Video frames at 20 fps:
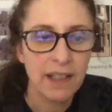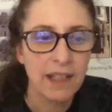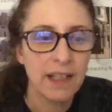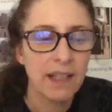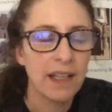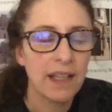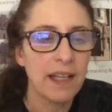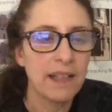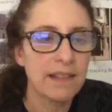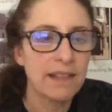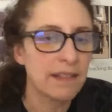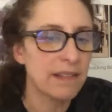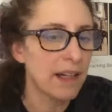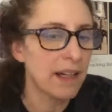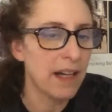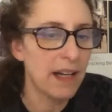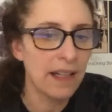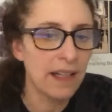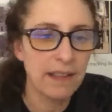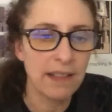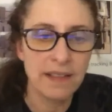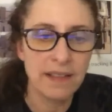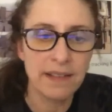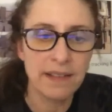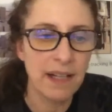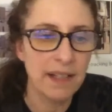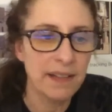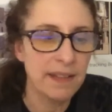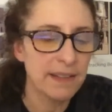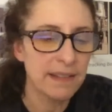It's not, it's
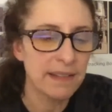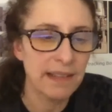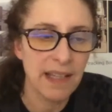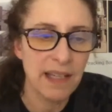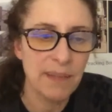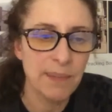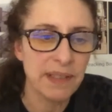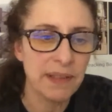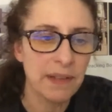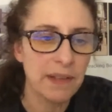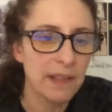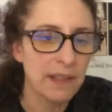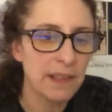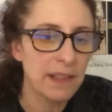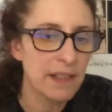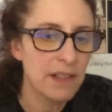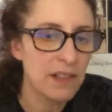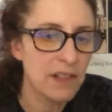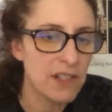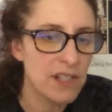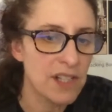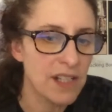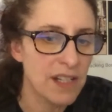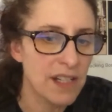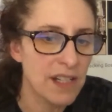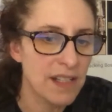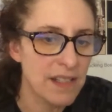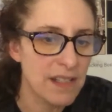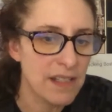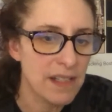not the same. His architecture
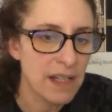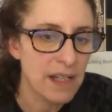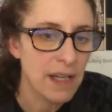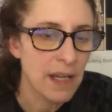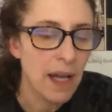changed.